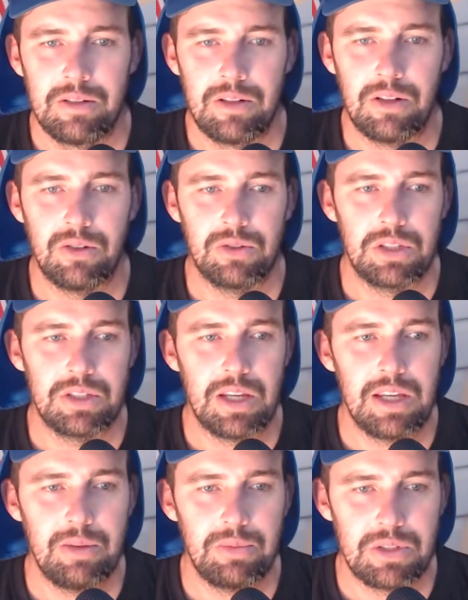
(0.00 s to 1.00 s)
Holy
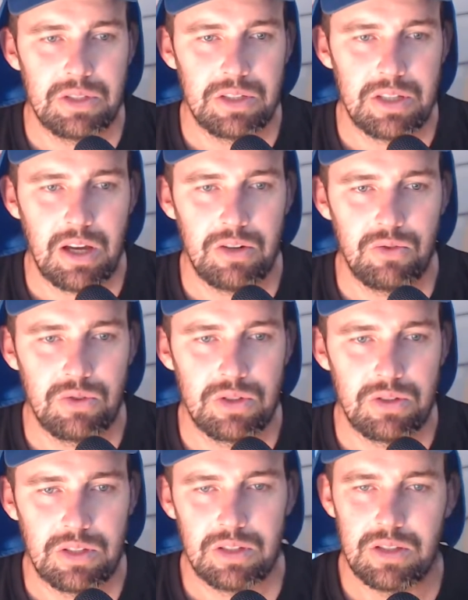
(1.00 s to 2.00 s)
damn, there's just hundreds
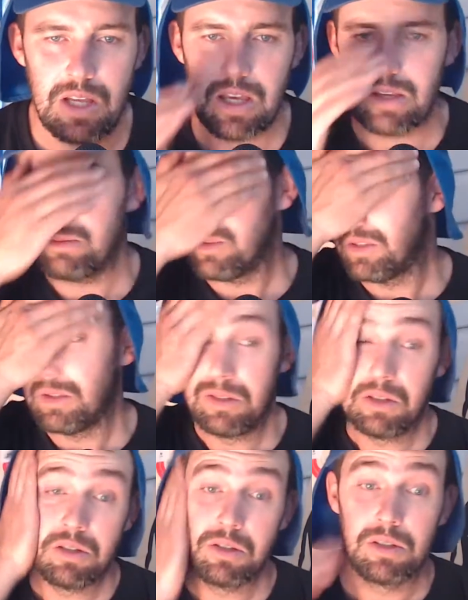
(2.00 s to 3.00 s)
of these names.
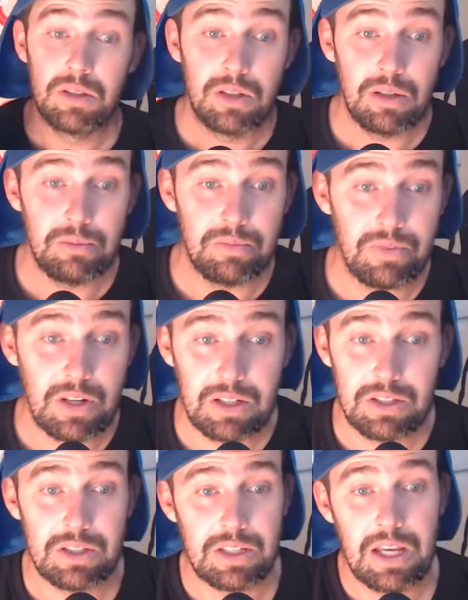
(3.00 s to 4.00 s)
I'm
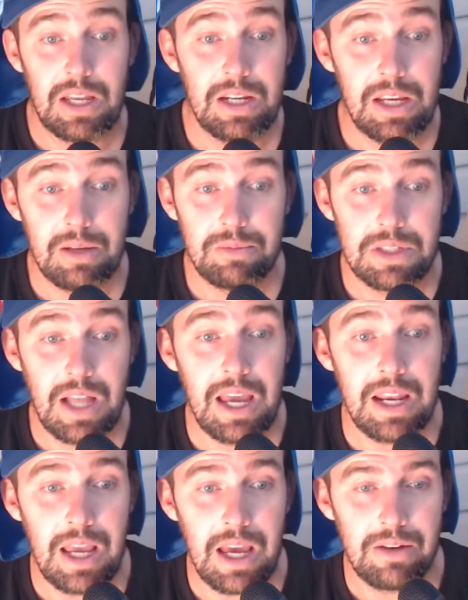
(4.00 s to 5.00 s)
fucking, yeah, man, I'm
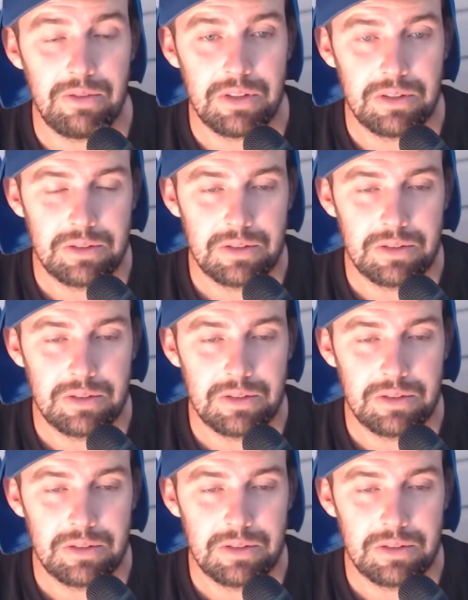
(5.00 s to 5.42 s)
staying out of it.